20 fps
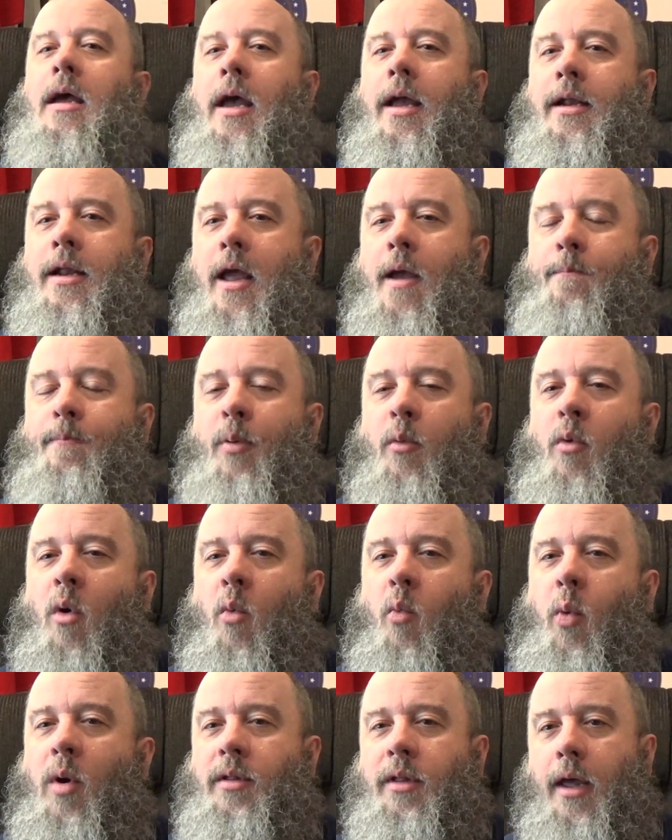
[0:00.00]
And Emperor
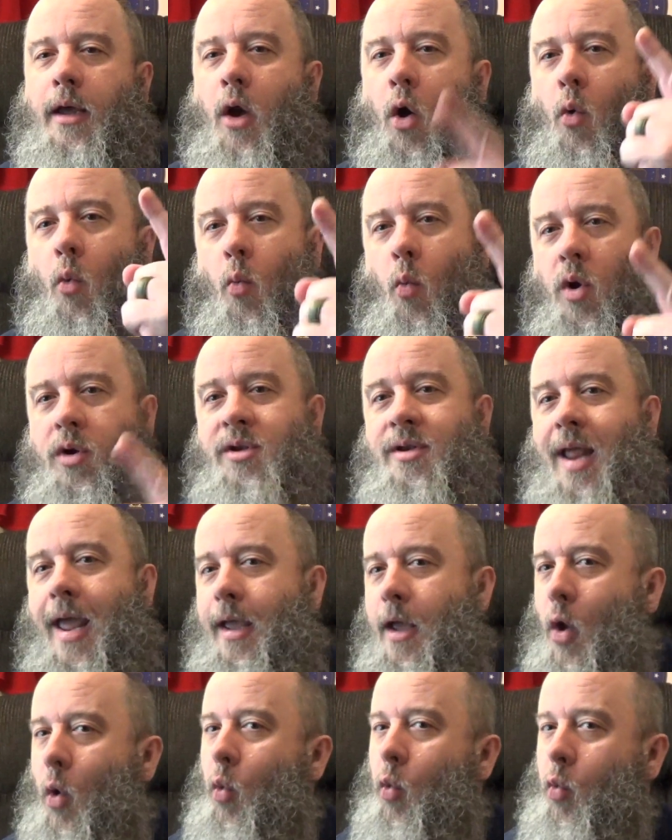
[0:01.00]
willing, one
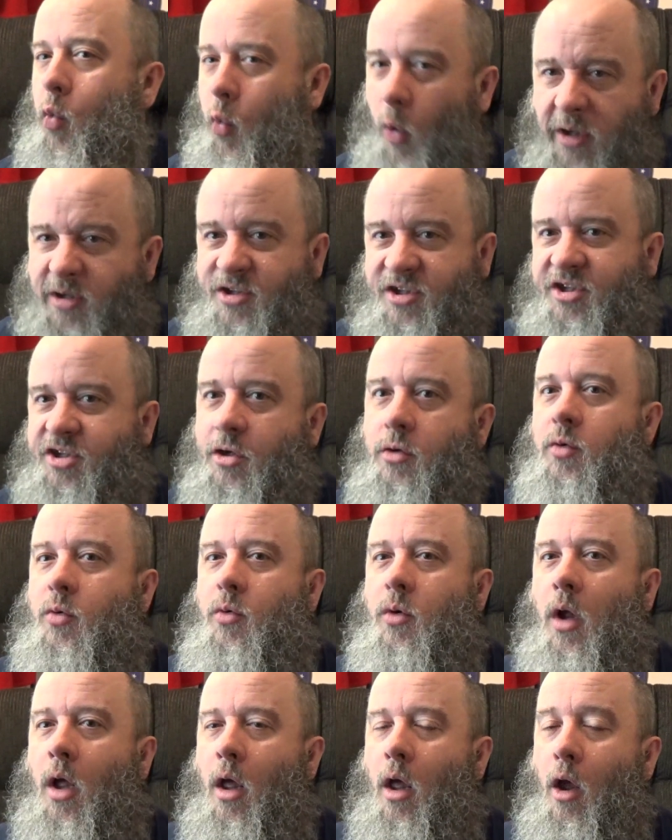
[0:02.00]
day, real
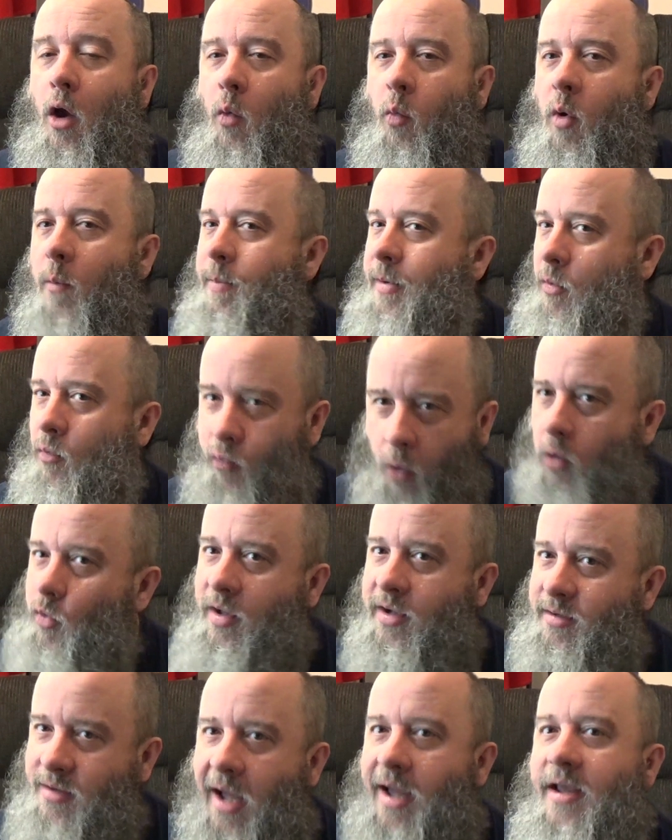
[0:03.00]
soon, we'll be
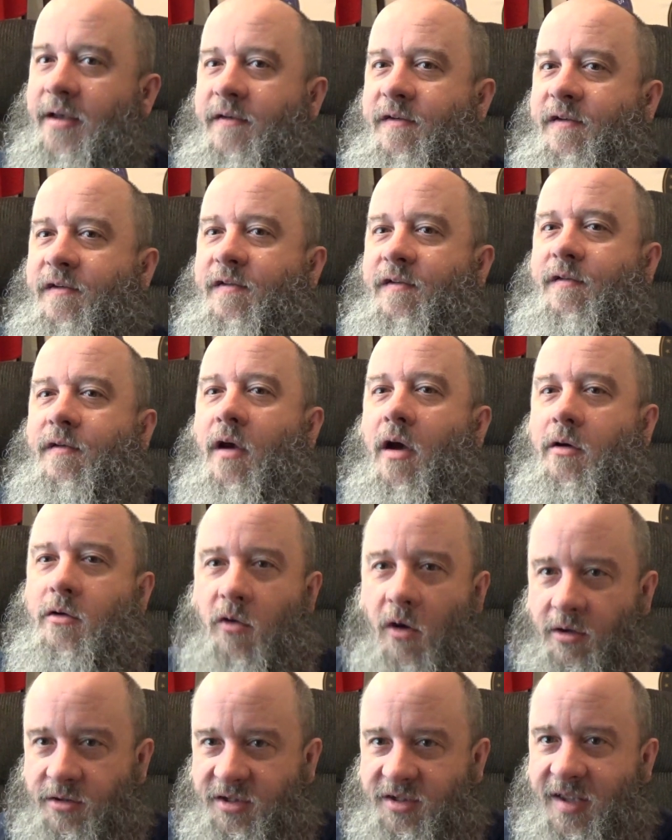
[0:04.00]
rolling dice
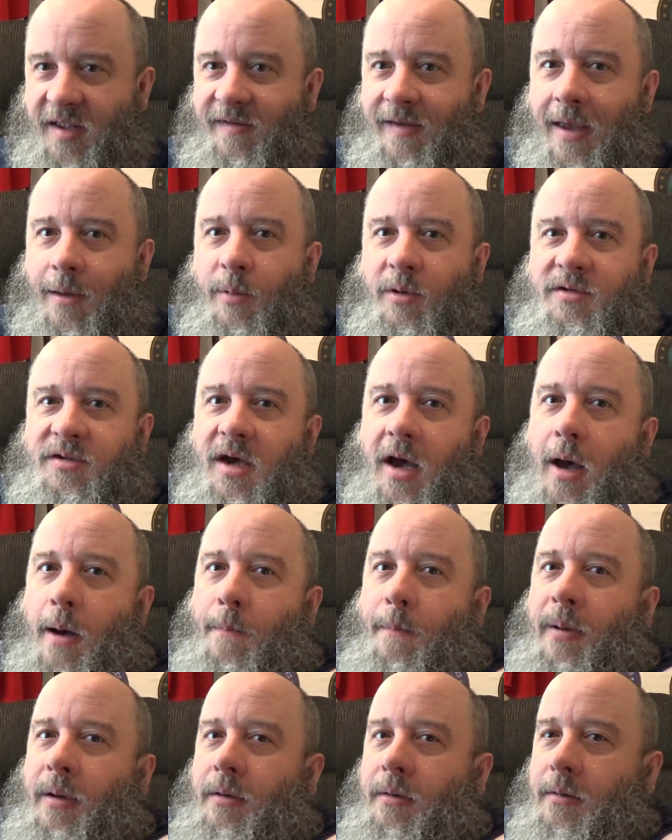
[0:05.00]
across the
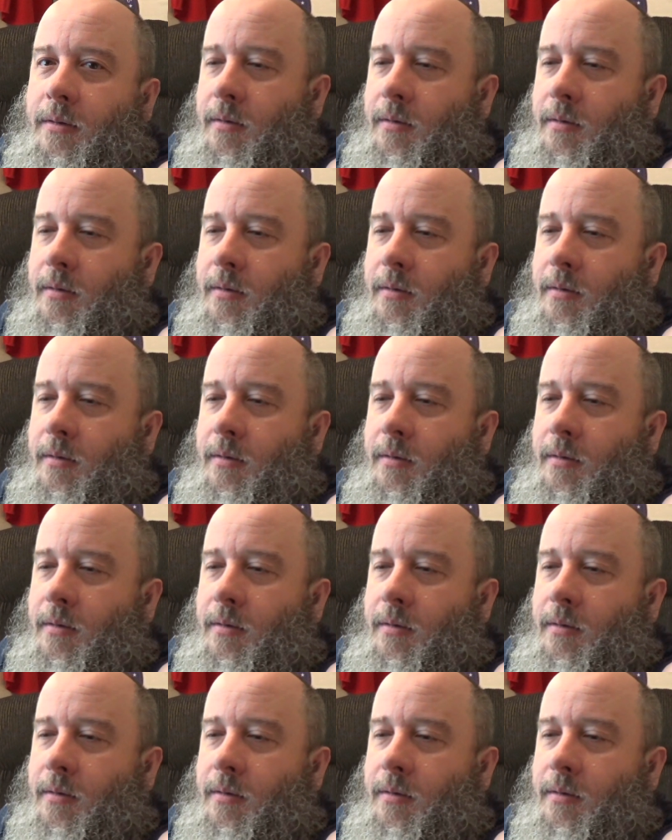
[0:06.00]
tabletop.